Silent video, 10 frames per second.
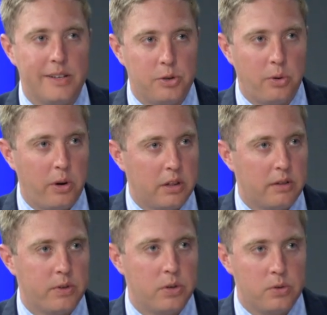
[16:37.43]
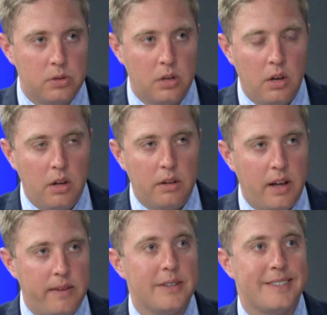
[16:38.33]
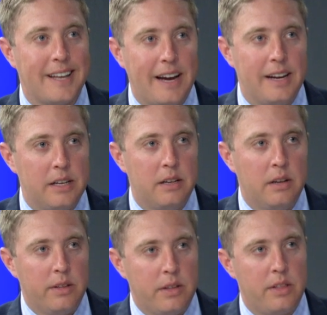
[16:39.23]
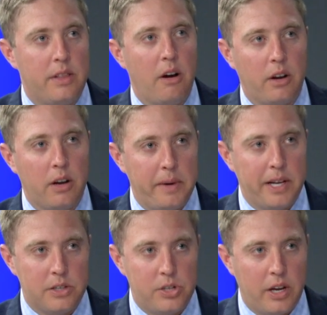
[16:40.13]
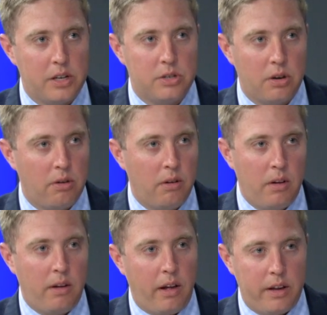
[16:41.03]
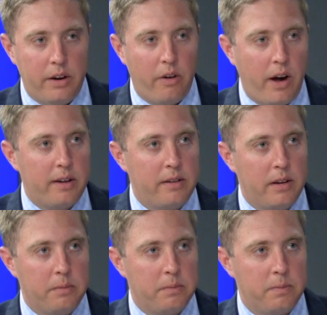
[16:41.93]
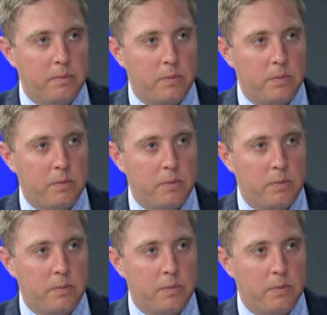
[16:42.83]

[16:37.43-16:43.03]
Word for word: enjoying the foods. They've decided that they're going to make the change. So, you know, I am